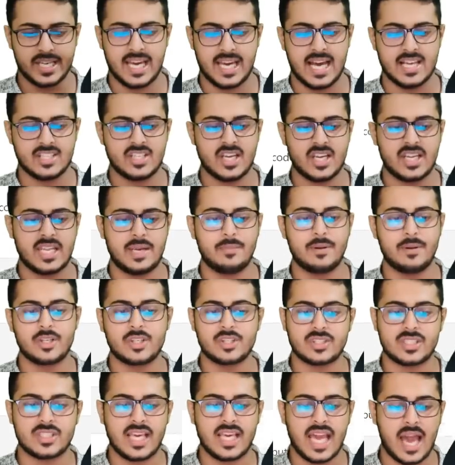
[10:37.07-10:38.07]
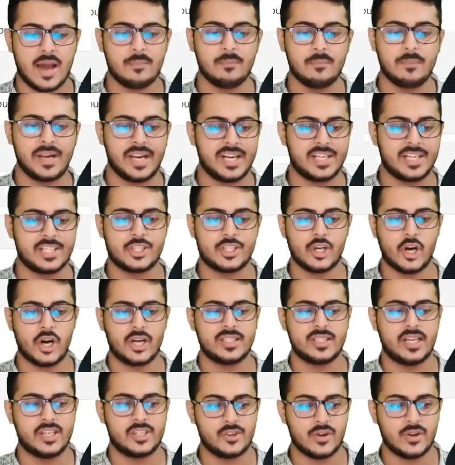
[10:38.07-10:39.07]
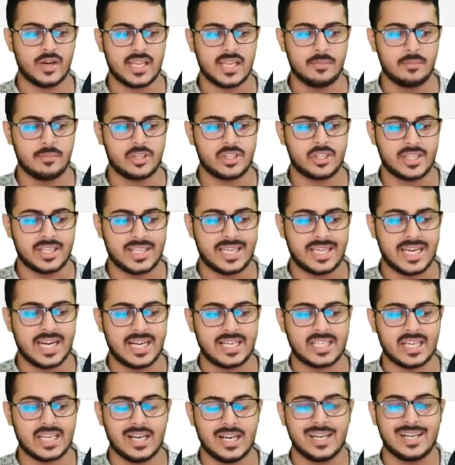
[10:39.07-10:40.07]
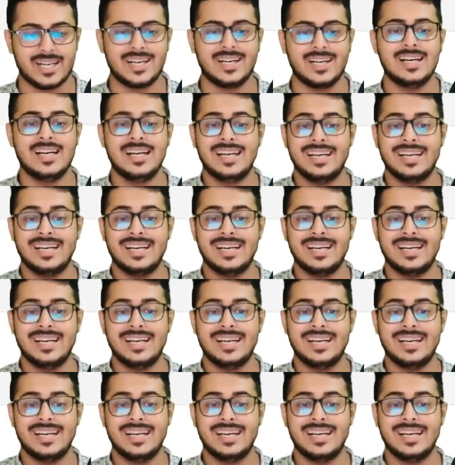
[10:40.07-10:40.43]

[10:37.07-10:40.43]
As you are able to see, I made sure that you are able to get a